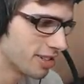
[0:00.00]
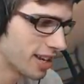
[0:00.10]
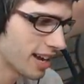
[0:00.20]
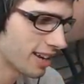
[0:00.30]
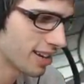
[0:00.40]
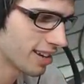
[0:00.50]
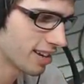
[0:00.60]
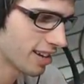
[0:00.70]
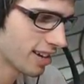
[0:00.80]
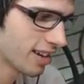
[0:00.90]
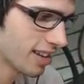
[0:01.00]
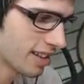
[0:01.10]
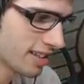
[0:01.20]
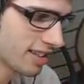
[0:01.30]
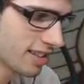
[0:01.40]
today.
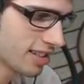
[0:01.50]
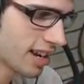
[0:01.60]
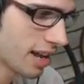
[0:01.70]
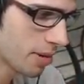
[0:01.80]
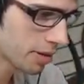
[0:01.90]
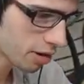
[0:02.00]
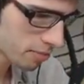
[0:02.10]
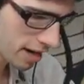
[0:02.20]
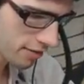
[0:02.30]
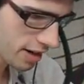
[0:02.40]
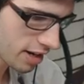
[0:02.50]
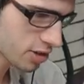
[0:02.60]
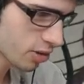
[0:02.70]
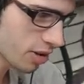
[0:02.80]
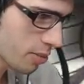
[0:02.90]
Today, but we got Mega
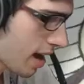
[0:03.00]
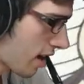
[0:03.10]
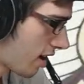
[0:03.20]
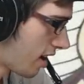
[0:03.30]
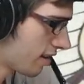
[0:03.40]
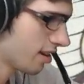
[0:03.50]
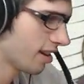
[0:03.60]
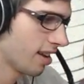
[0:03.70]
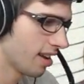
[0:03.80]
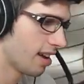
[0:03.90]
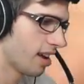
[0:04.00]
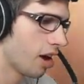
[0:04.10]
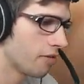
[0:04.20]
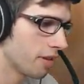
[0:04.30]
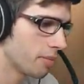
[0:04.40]
Venusaur on the pack art.
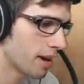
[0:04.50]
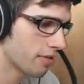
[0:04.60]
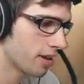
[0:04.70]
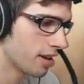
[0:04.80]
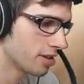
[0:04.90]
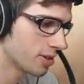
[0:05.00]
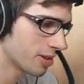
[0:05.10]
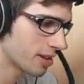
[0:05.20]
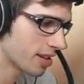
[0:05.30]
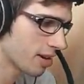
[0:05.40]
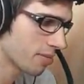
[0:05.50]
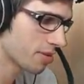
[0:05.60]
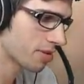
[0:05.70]
Hopefully, Mega Venusaur can come